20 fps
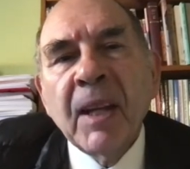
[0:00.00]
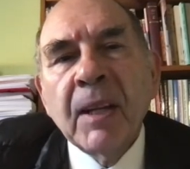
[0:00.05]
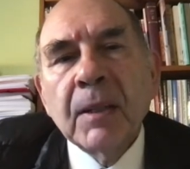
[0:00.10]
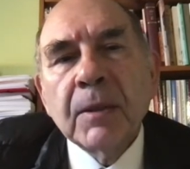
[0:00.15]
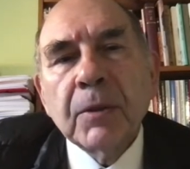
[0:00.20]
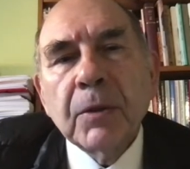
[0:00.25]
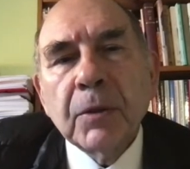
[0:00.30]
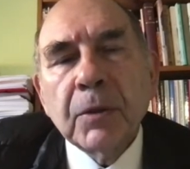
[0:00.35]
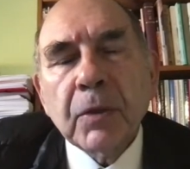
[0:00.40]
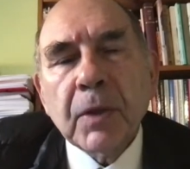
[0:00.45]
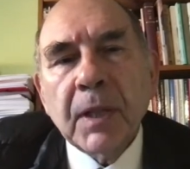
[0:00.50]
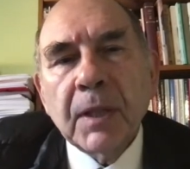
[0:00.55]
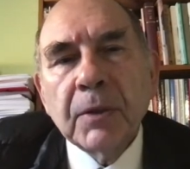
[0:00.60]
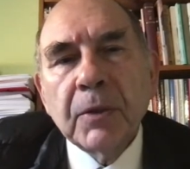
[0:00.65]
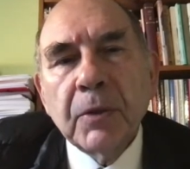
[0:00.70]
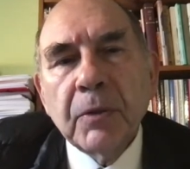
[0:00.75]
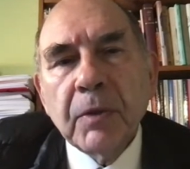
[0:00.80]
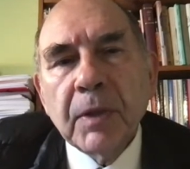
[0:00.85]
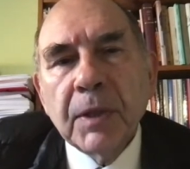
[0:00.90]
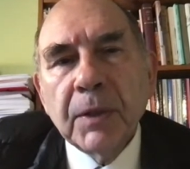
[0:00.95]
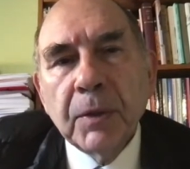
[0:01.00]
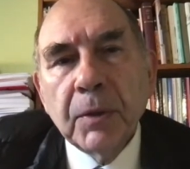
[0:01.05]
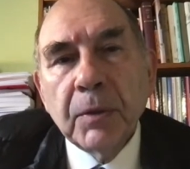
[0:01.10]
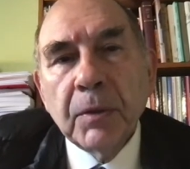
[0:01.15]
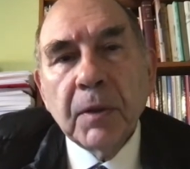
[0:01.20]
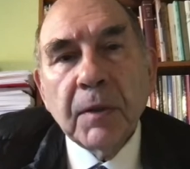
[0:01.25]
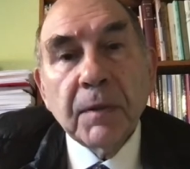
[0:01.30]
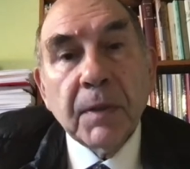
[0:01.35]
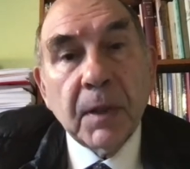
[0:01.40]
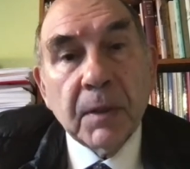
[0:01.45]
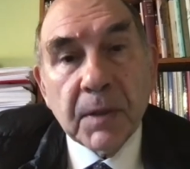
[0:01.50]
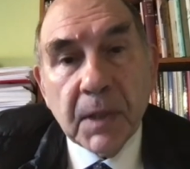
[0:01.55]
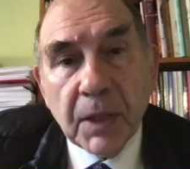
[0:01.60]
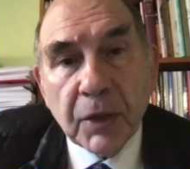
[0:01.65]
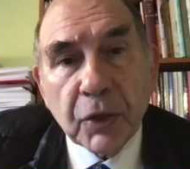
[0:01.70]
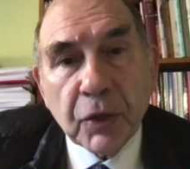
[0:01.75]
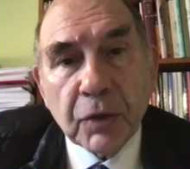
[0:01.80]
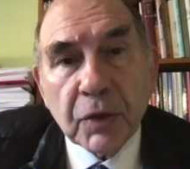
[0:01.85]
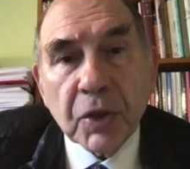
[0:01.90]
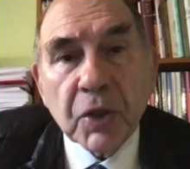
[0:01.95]
to try to redo the
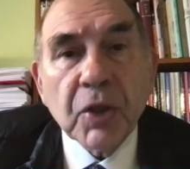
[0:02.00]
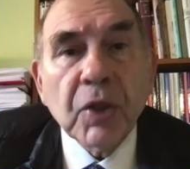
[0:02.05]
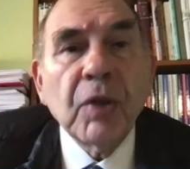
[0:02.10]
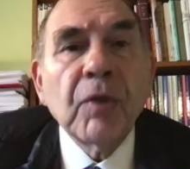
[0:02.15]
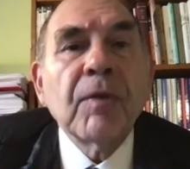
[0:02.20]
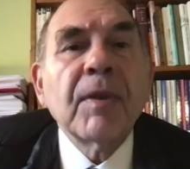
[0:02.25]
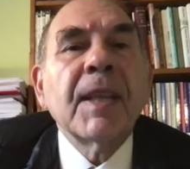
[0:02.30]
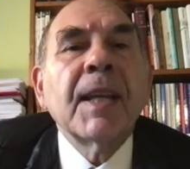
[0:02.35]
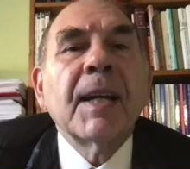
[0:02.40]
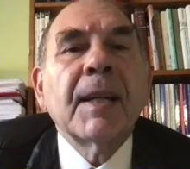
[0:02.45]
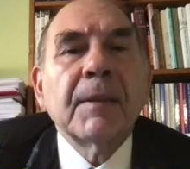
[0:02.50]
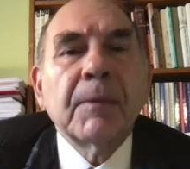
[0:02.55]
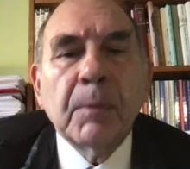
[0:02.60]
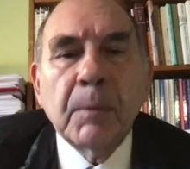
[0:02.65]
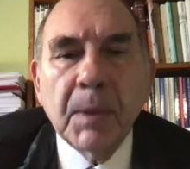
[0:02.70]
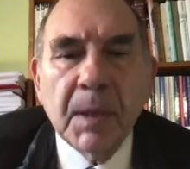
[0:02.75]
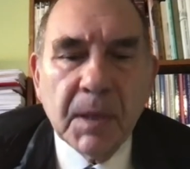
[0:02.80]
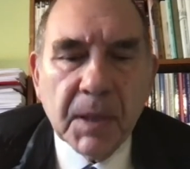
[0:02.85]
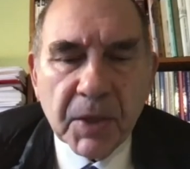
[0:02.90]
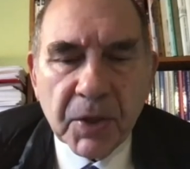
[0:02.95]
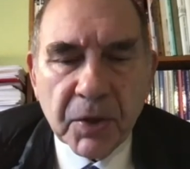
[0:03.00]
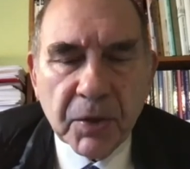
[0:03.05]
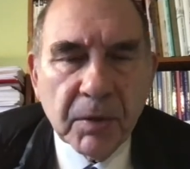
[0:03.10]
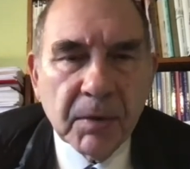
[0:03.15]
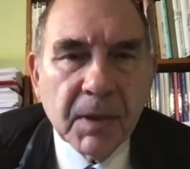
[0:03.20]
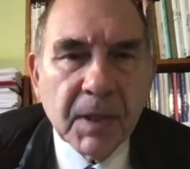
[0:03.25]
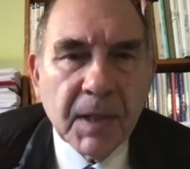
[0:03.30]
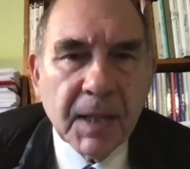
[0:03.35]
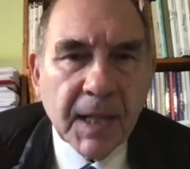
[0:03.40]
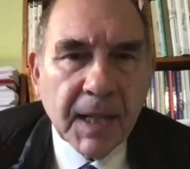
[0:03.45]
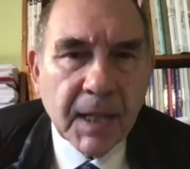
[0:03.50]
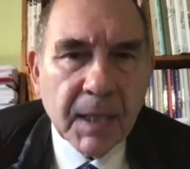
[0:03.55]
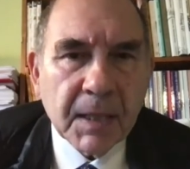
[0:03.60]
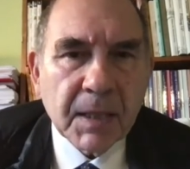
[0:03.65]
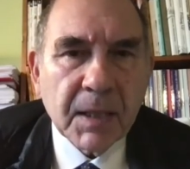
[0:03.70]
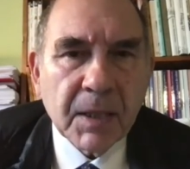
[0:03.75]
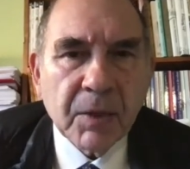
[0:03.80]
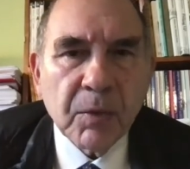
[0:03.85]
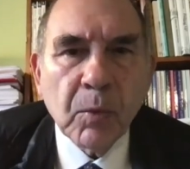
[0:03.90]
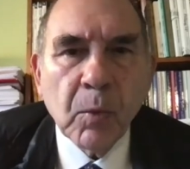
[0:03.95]
foundation, so that when a student
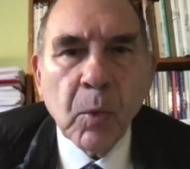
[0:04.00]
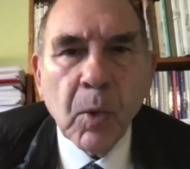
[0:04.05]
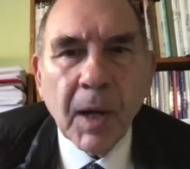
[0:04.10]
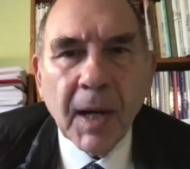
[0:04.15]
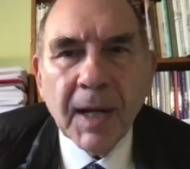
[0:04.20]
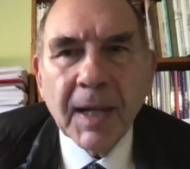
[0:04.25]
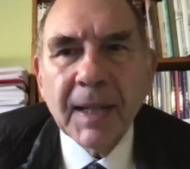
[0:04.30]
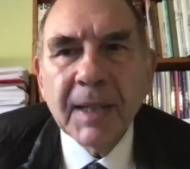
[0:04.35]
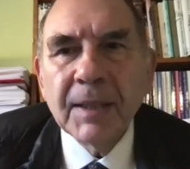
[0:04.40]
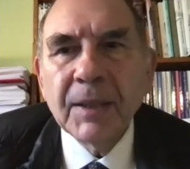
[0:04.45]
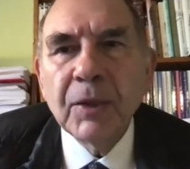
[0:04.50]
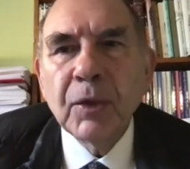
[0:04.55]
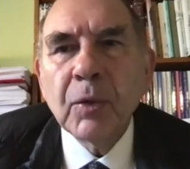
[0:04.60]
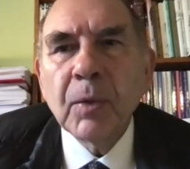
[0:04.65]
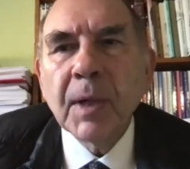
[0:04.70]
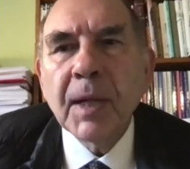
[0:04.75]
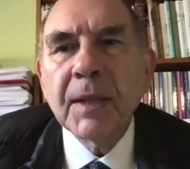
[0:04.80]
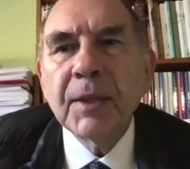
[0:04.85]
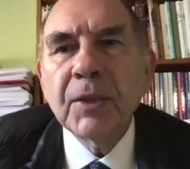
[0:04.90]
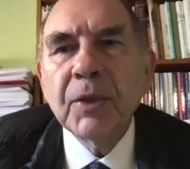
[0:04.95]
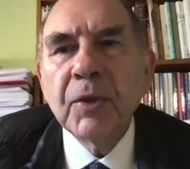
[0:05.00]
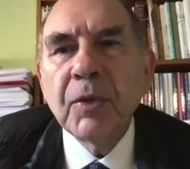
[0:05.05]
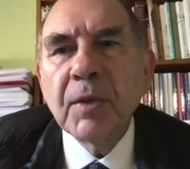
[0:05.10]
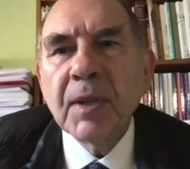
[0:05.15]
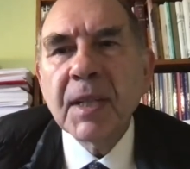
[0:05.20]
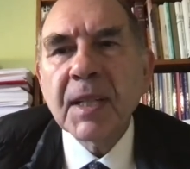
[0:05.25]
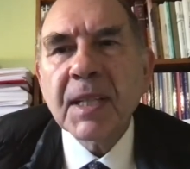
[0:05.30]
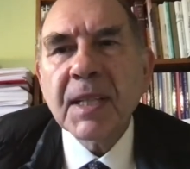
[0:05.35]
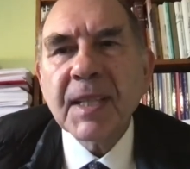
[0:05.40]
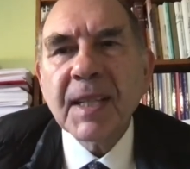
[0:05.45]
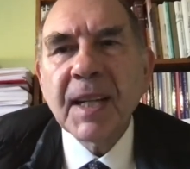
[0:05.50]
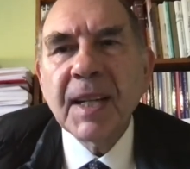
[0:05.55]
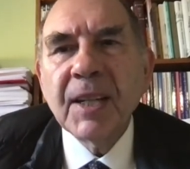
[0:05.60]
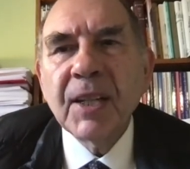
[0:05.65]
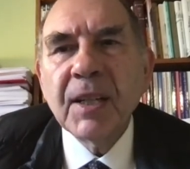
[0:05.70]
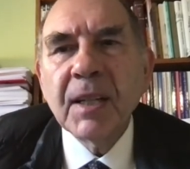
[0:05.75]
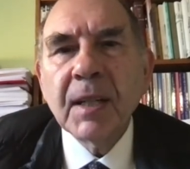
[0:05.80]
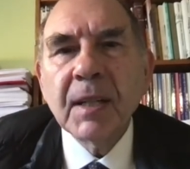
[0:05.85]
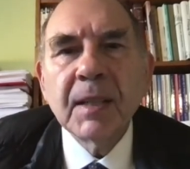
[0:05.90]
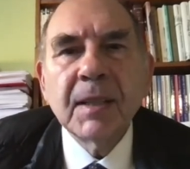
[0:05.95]
asks, why do I do this
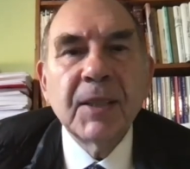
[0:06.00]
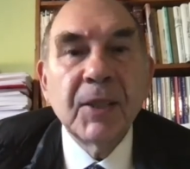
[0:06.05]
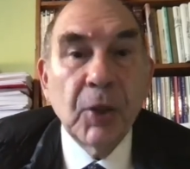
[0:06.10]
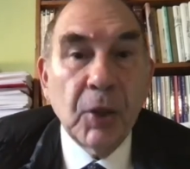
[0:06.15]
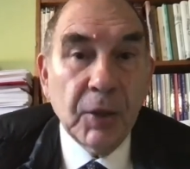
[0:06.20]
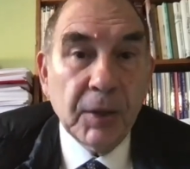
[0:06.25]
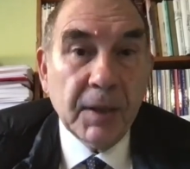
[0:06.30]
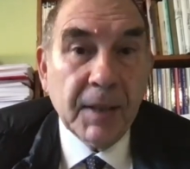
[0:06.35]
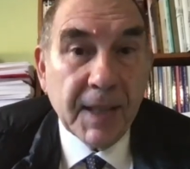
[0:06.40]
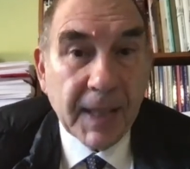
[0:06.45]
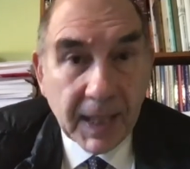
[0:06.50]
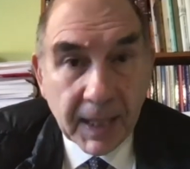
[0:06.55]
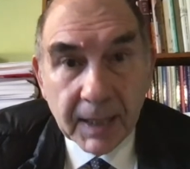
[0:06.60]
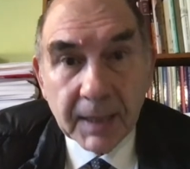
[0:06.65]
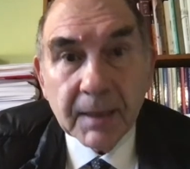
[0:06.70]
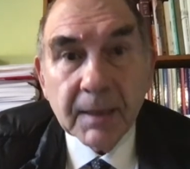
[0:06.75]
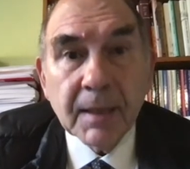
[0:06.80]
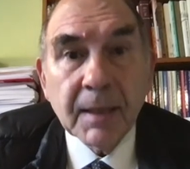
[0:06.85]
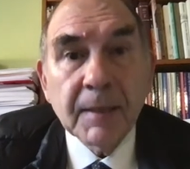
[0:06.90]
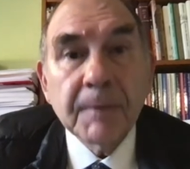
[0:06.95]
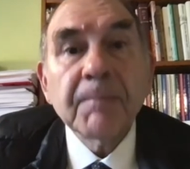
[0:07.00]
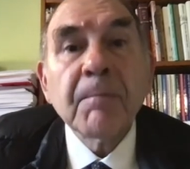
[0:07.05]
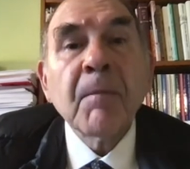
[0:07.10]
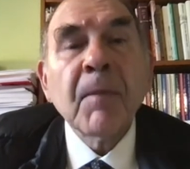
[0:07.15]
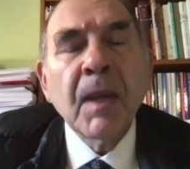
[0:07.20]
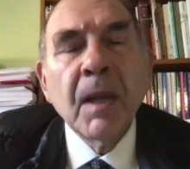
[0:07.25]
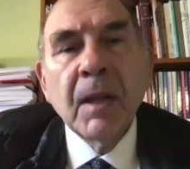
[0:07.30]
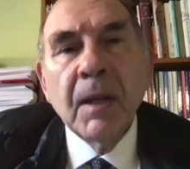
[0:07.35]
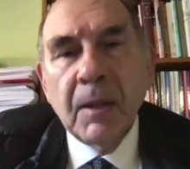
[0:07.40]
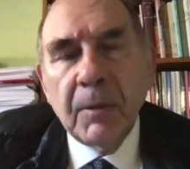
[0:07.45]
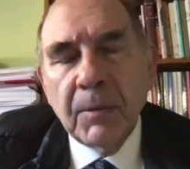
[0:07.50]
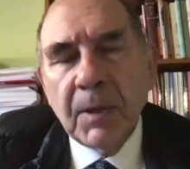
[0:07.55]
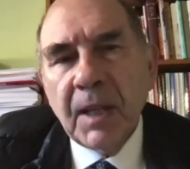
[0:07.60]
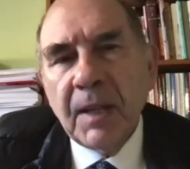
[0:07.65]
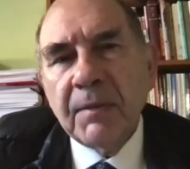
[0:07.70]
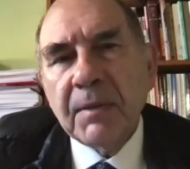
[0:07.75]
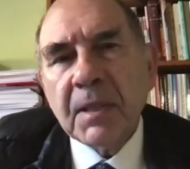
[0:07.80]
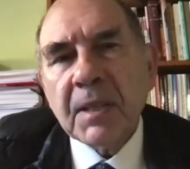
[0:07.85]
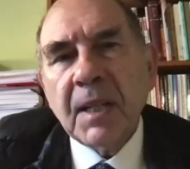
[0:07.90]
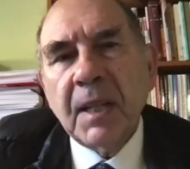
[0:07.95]
and not that, then we
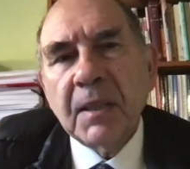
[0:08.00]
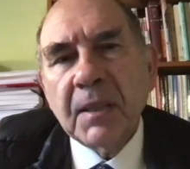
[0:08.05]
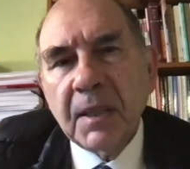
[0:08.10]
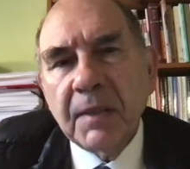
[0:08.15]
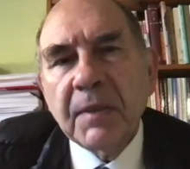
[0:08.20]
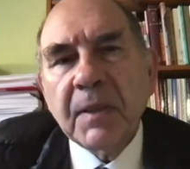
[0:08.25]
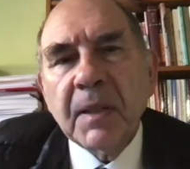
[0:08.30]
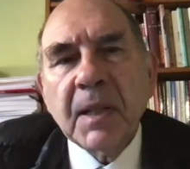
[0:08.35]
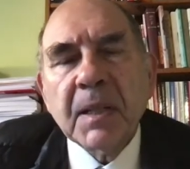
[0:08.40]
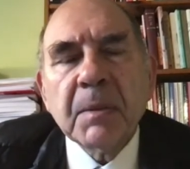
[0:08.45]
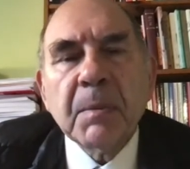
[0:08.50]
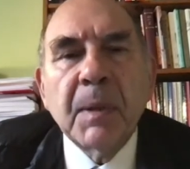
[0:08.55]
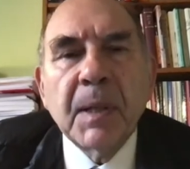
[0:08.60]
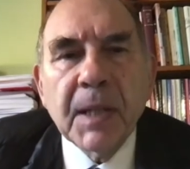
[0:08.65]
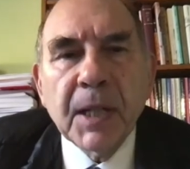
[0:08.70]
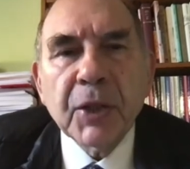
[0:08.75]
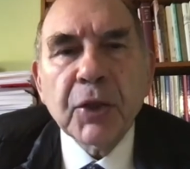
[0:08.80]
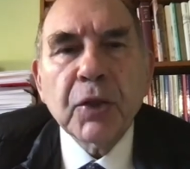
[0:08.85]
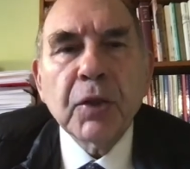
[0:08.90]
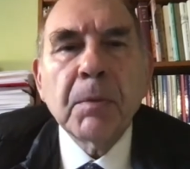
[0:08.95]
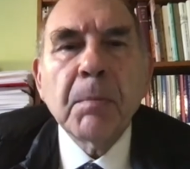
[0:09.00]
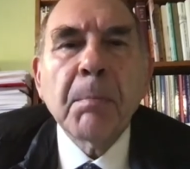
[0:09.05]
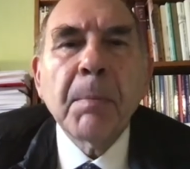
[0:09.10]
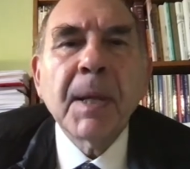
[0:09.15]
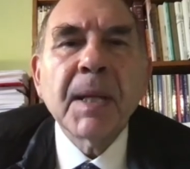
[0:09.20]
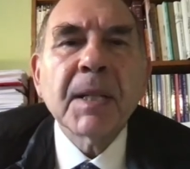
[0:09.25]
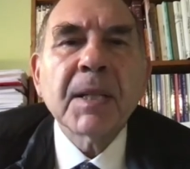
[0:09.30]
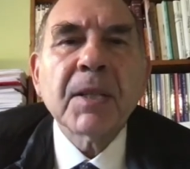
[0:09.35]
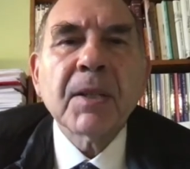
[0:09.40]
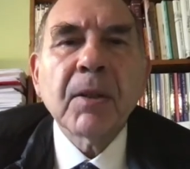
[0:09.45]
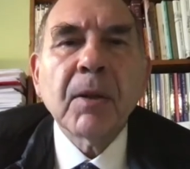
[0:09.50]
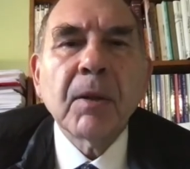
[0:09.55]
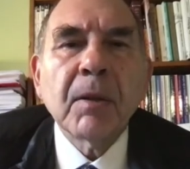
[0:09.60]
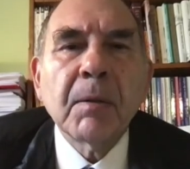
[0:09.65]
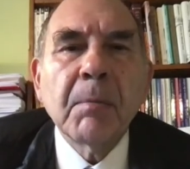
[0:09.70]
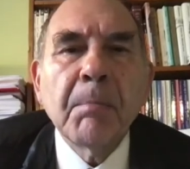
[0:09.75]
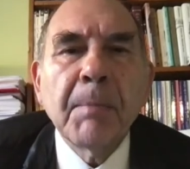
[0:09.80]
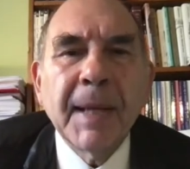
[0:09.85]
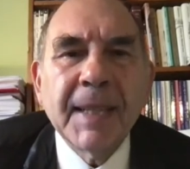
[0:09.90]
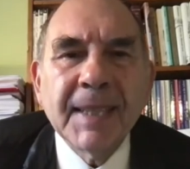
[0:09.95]
have a scientific explanation based
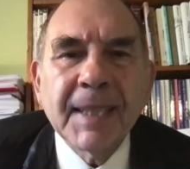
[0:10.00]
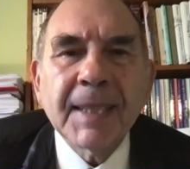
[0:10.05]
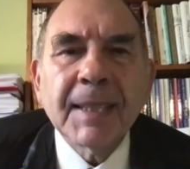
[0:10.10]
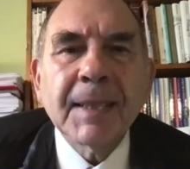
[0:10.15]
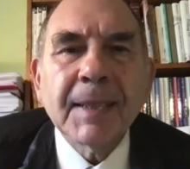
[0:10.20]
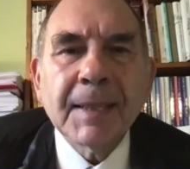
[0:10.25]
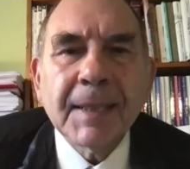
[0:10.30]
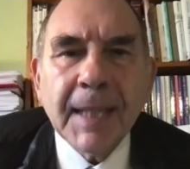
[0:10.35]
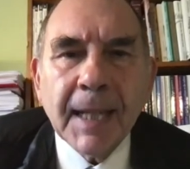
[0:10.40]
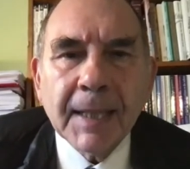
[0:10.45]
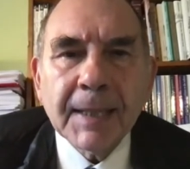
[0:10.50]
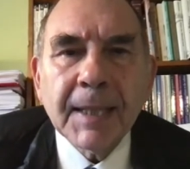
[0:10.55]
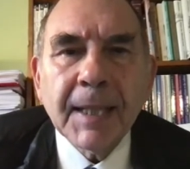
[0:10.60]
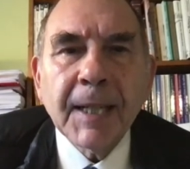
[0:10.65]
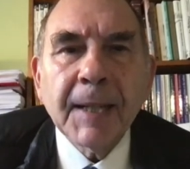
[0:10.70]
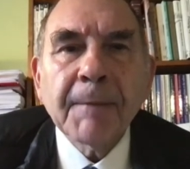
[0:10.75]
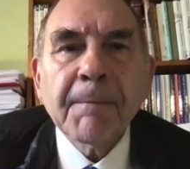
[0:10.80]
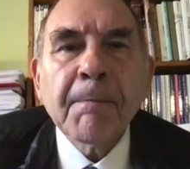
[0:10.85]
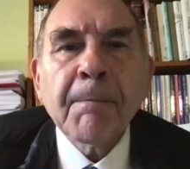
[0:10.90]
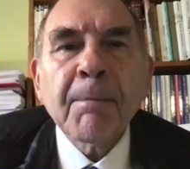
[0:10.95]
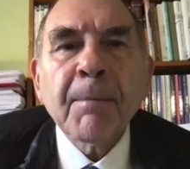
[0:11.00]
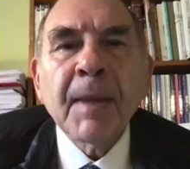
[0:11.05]
on medical data